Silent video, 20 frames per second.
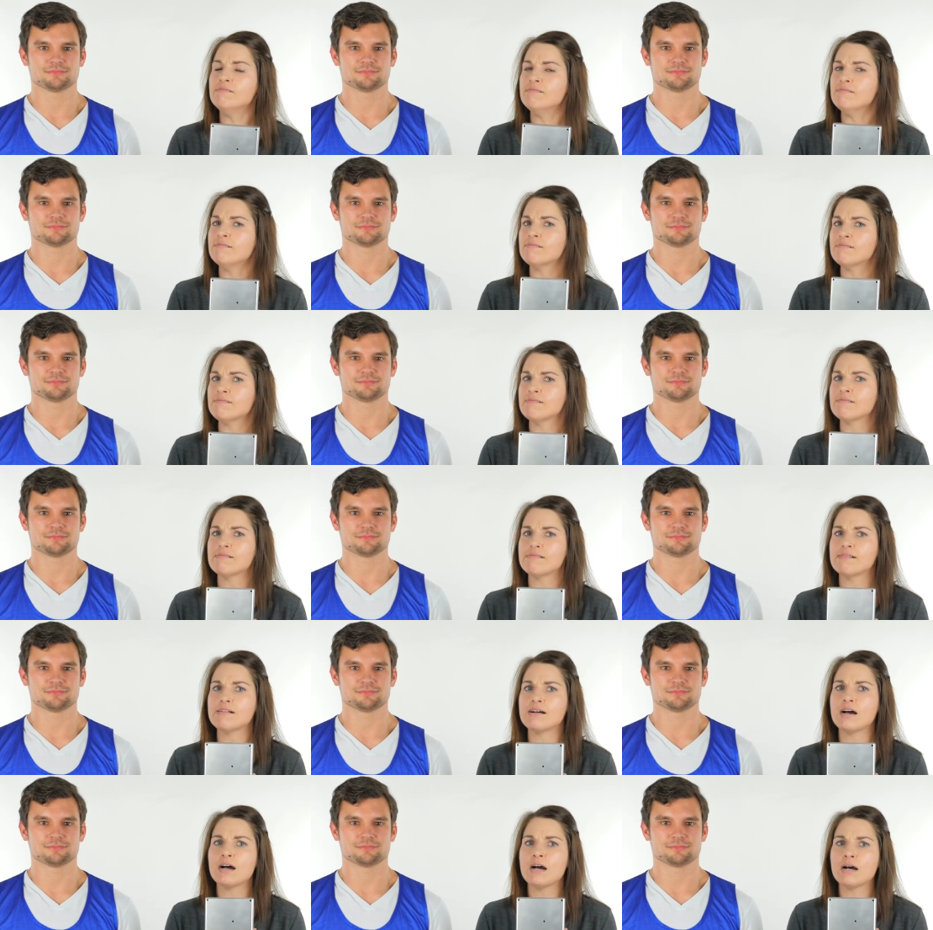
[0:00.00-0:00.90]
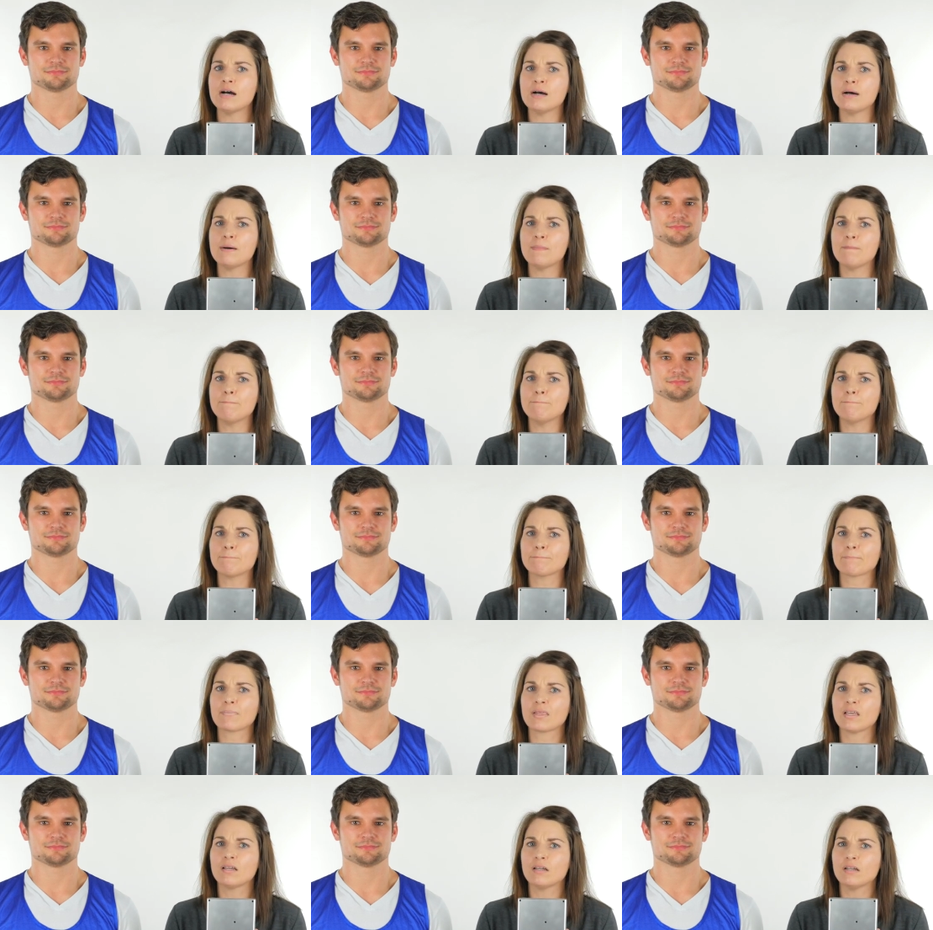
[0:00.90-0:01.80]
Speaker 1: um,
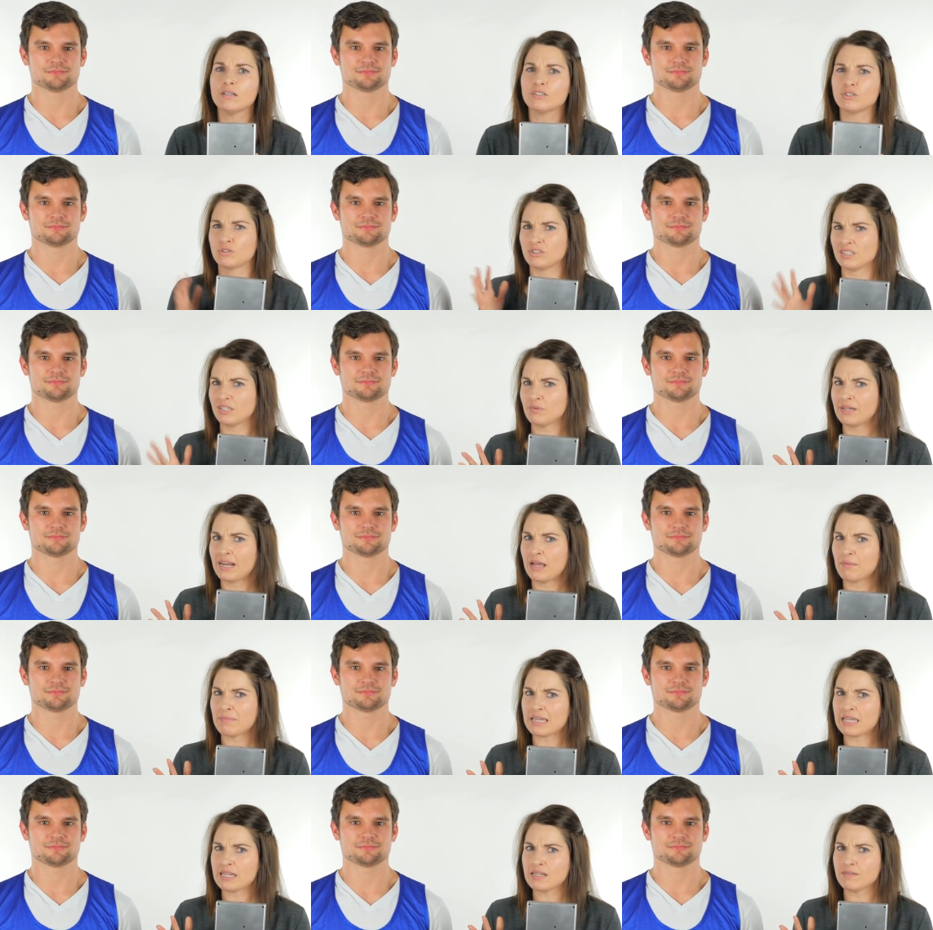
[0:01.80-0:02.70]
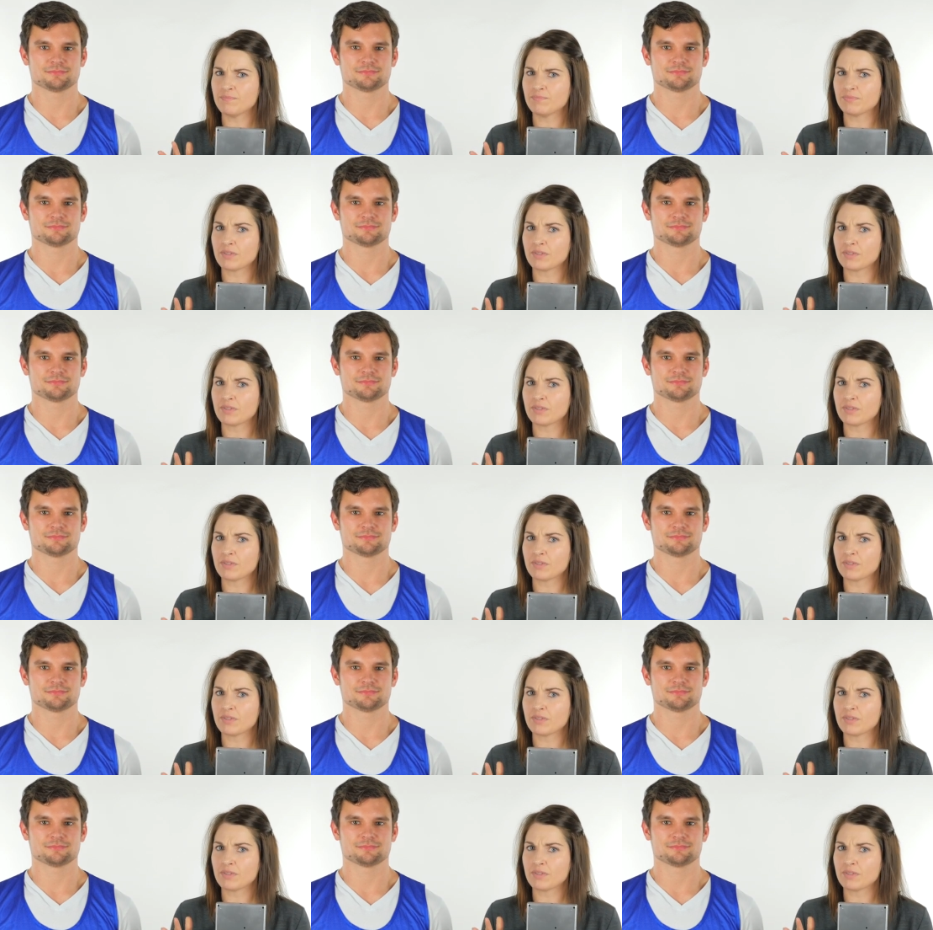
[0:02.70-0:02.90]
so see what I mean?